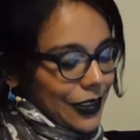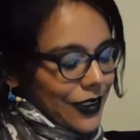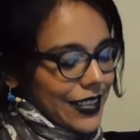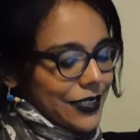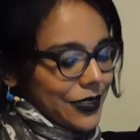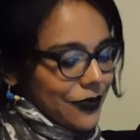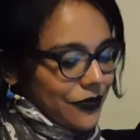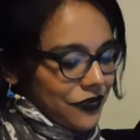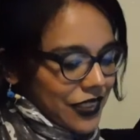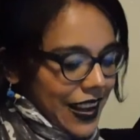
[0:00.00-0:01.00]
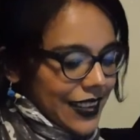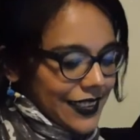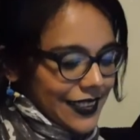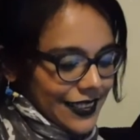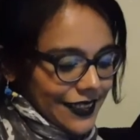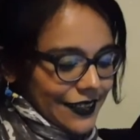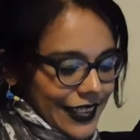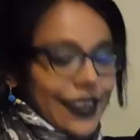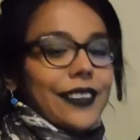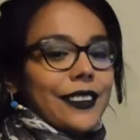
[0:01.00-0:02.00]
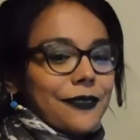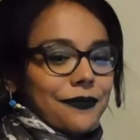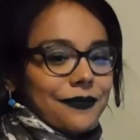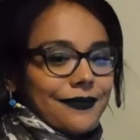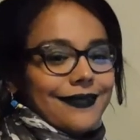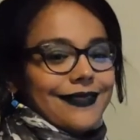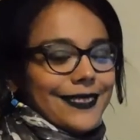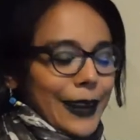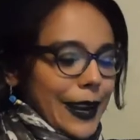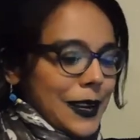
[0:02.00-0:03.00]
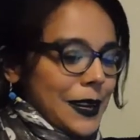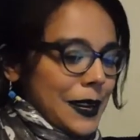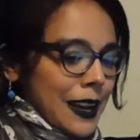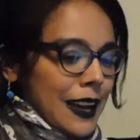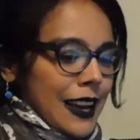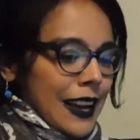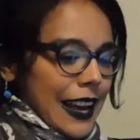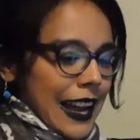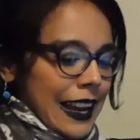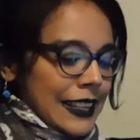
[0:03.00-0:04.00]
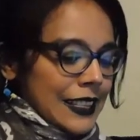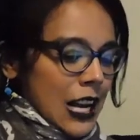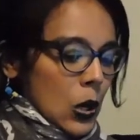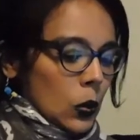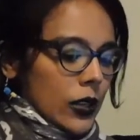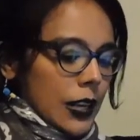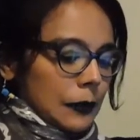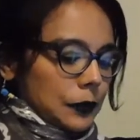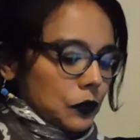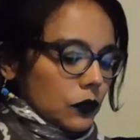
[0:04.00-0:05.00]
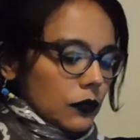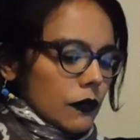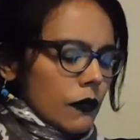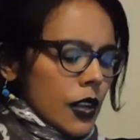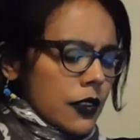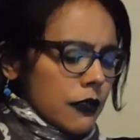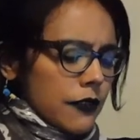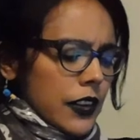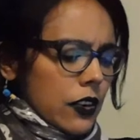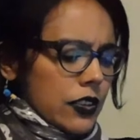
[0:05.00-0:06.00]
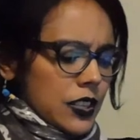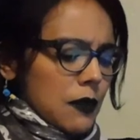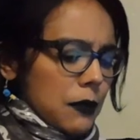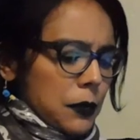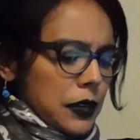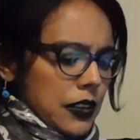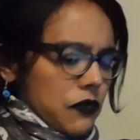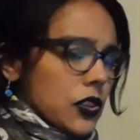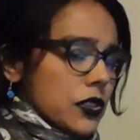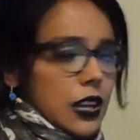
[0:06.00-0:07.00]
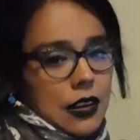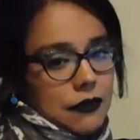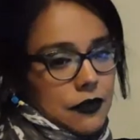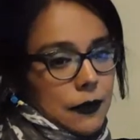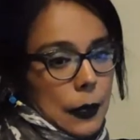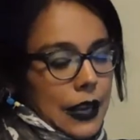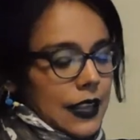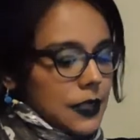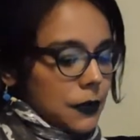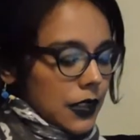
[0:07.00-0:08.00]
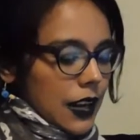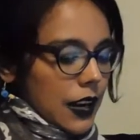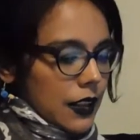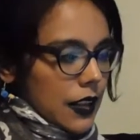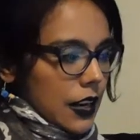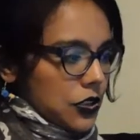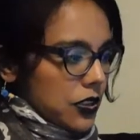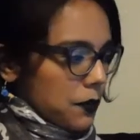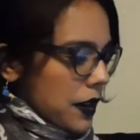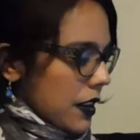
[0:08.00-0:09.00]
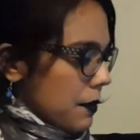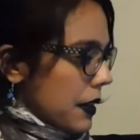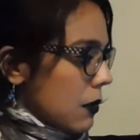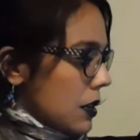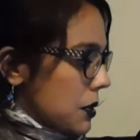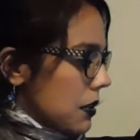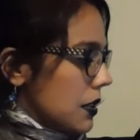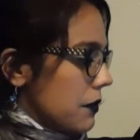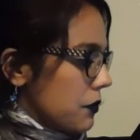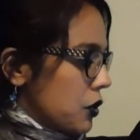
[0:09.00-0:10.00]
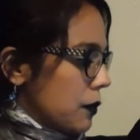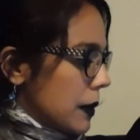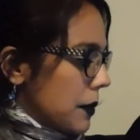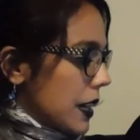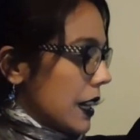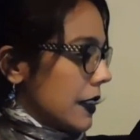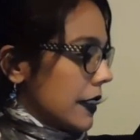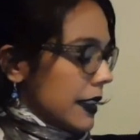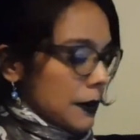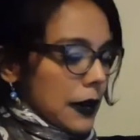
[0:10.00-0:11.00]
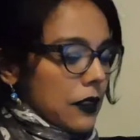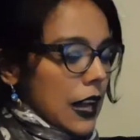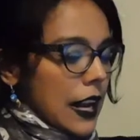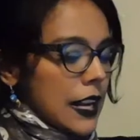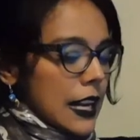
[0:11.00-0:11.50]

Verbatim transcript: Right? That's terror. Okay? And it's not only the fear or dismemberment of yourself. Okay, that's something that I, that I should have brought up, but I want you all to, to remember that and think about that